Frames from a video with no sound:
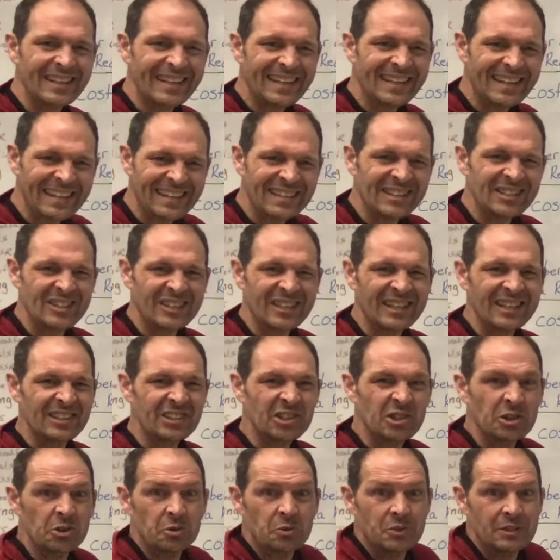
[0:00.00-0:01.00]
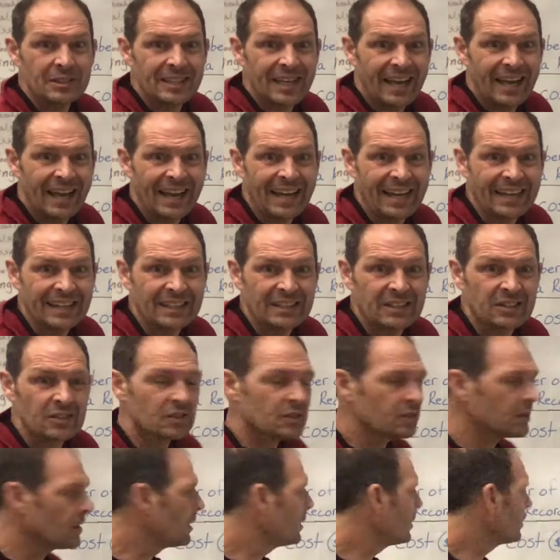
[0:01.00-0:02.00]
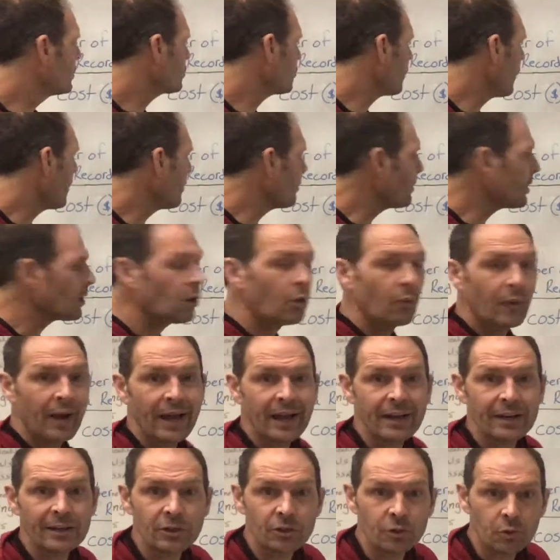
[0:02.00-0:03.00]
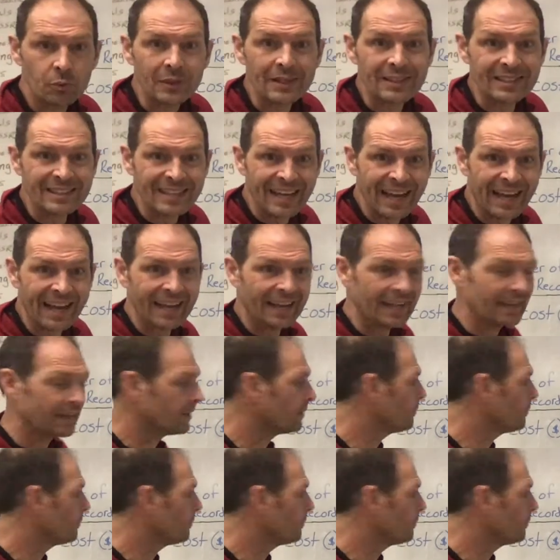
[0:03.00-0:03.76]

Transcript: easy to do tens, so I'm going to go ahead and do a 10.